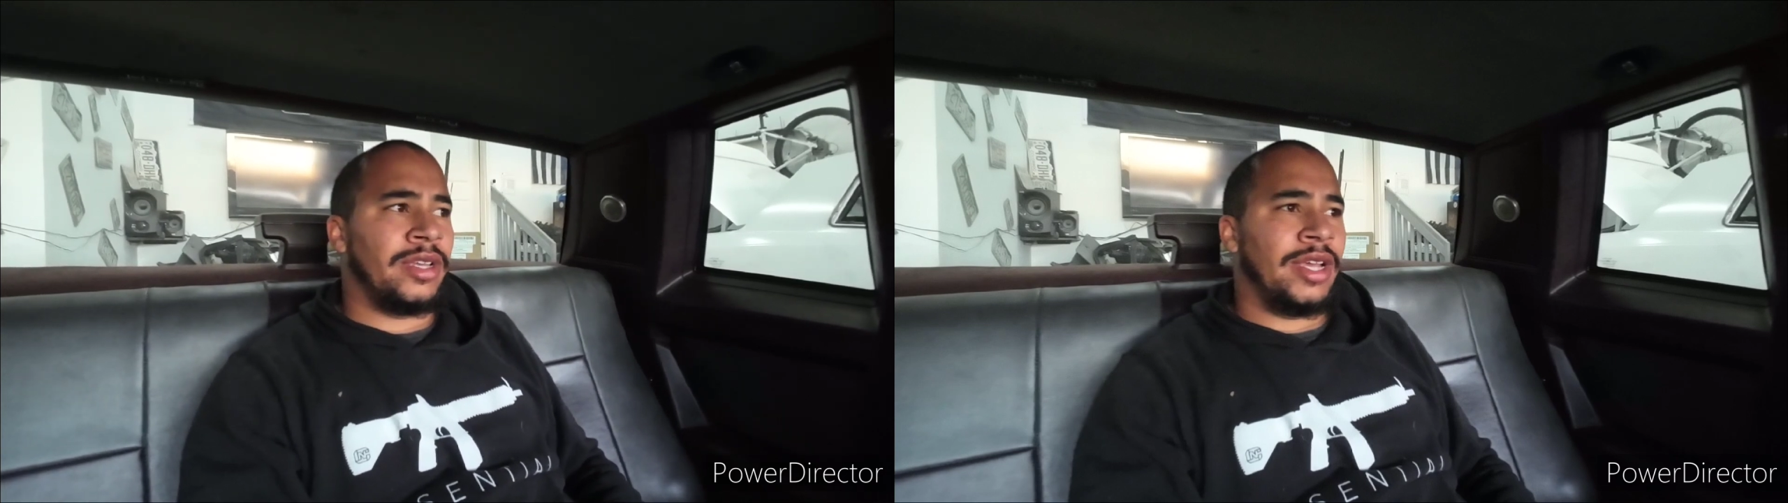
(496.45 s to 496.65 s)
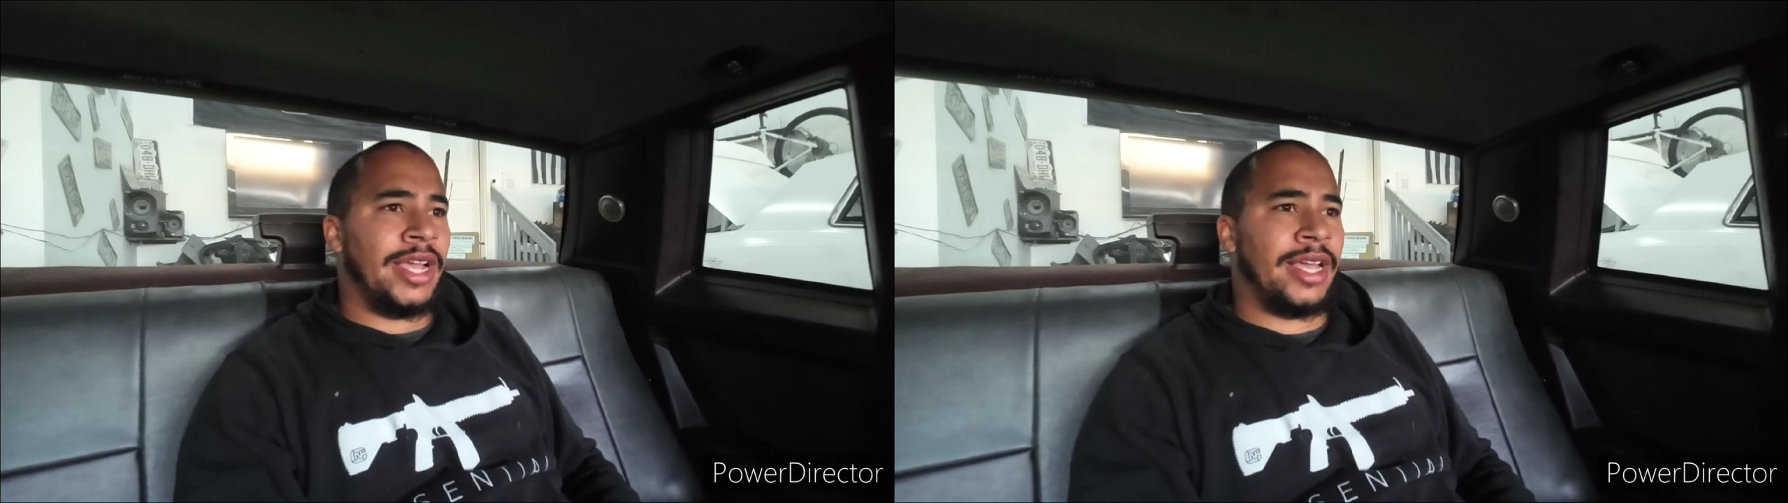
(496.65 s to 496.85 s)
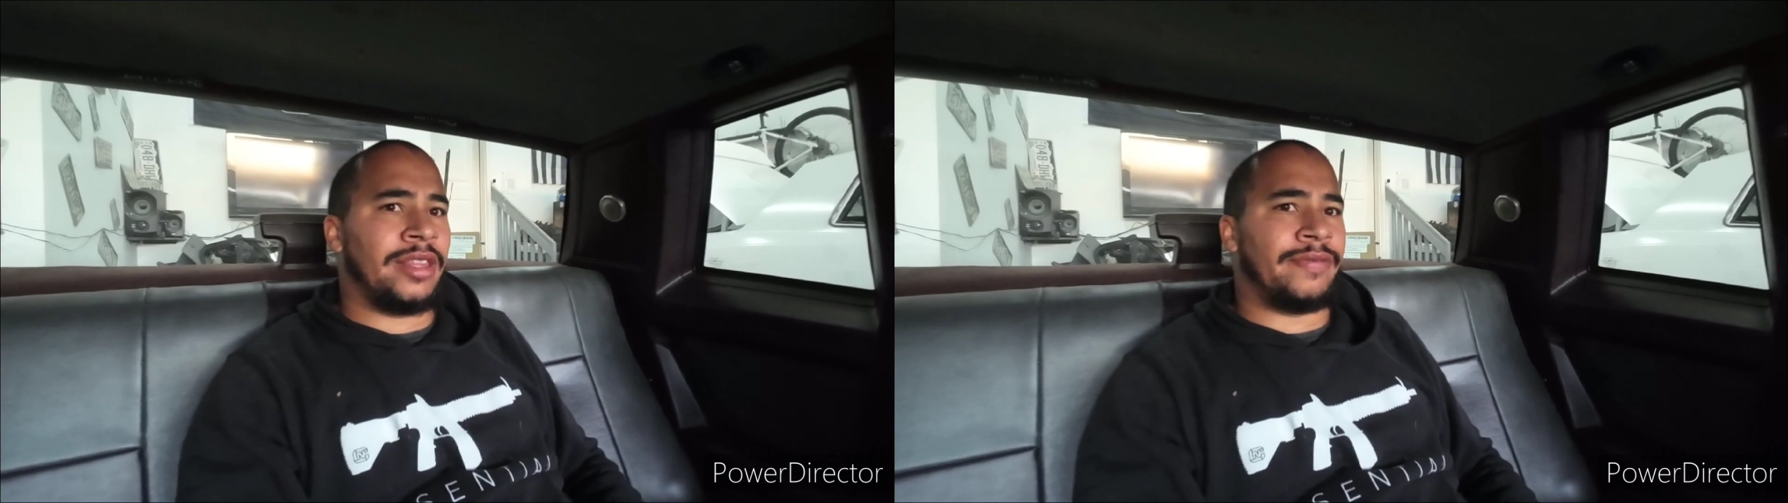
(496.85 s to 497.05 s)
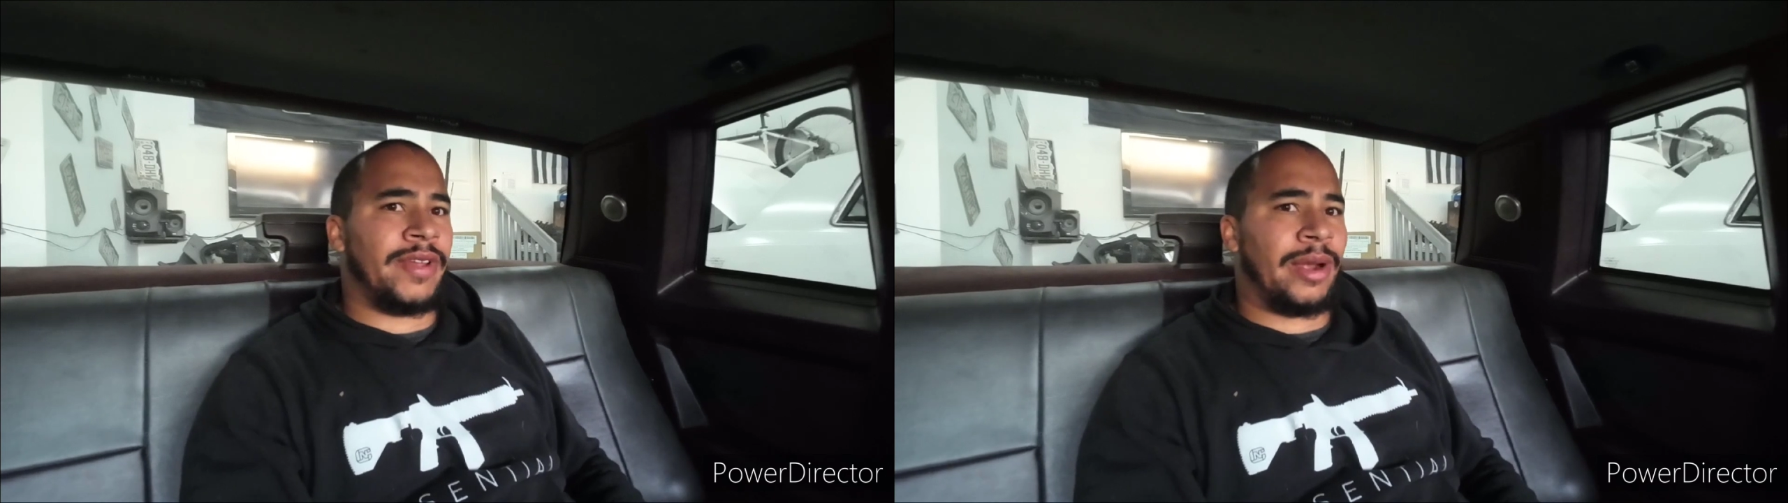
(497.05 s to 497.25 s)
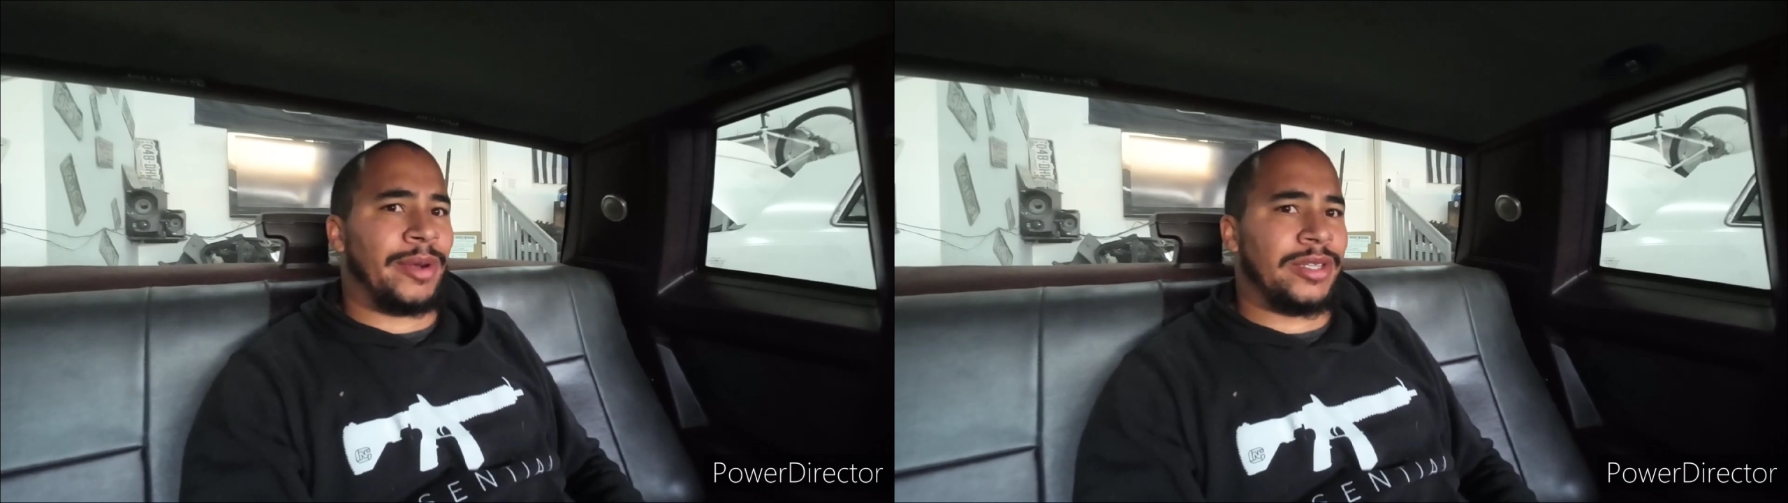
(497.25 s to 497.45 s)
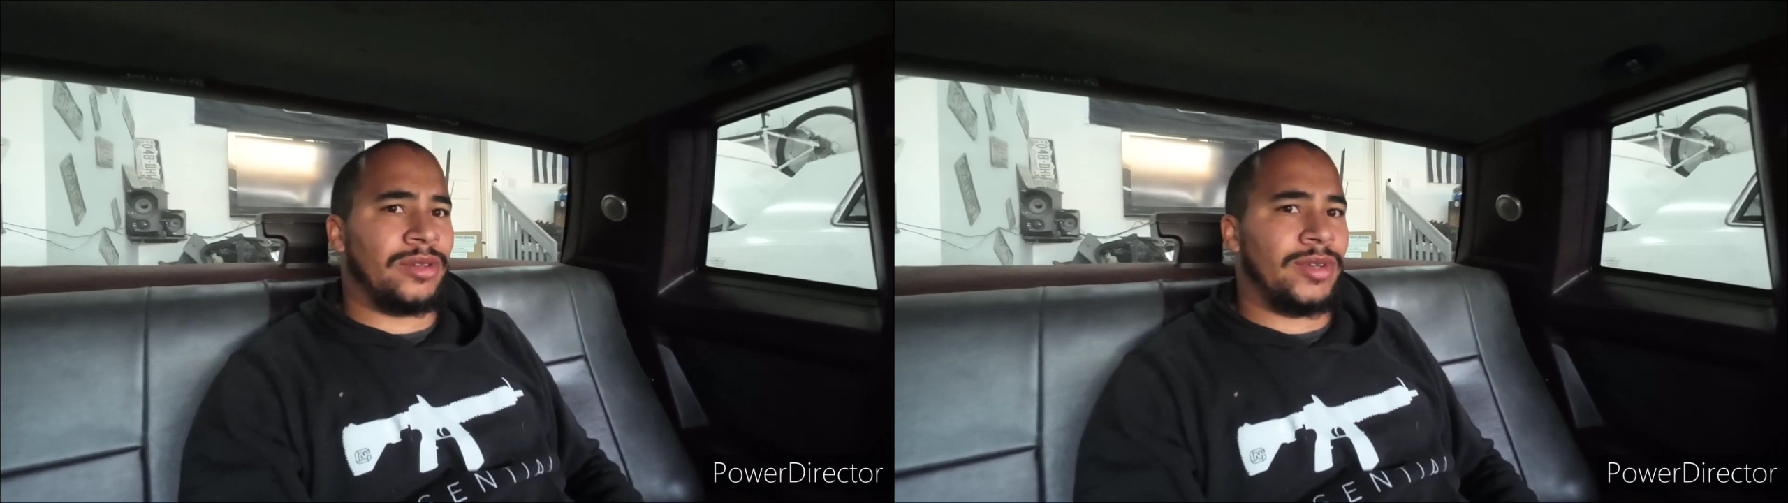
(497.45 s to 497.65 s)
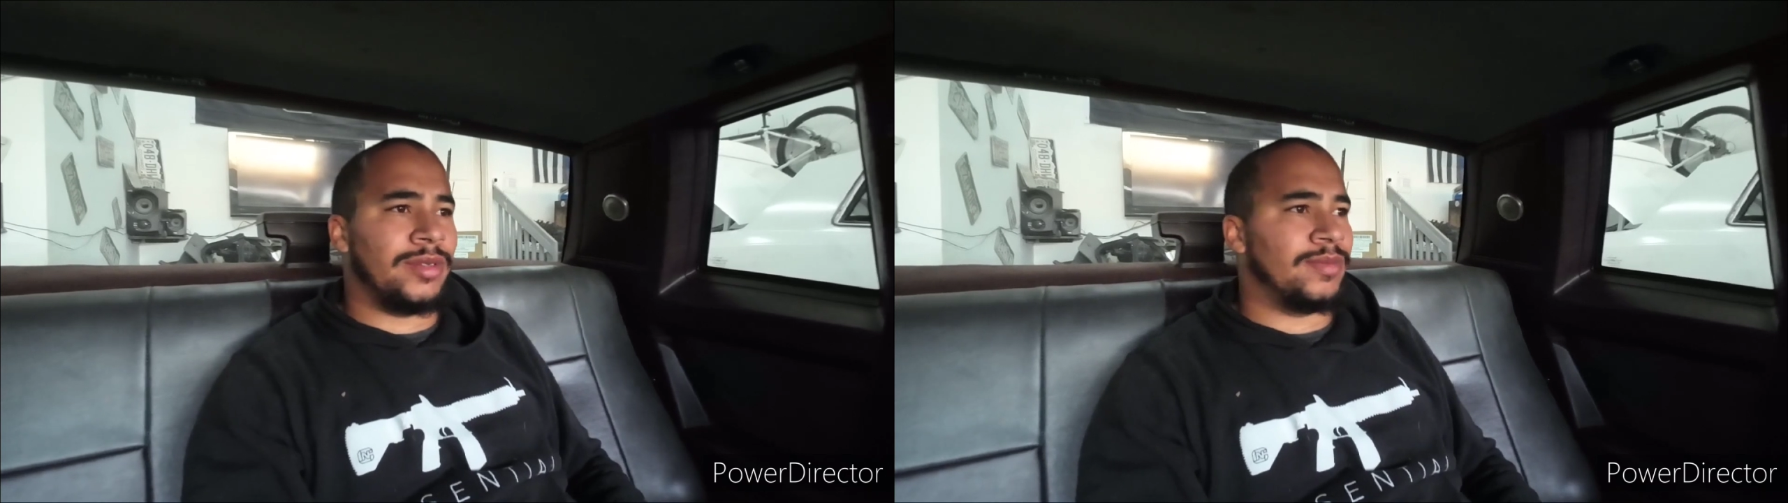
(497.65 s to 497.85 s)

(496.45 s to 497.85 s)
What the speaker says: I add the fabric to it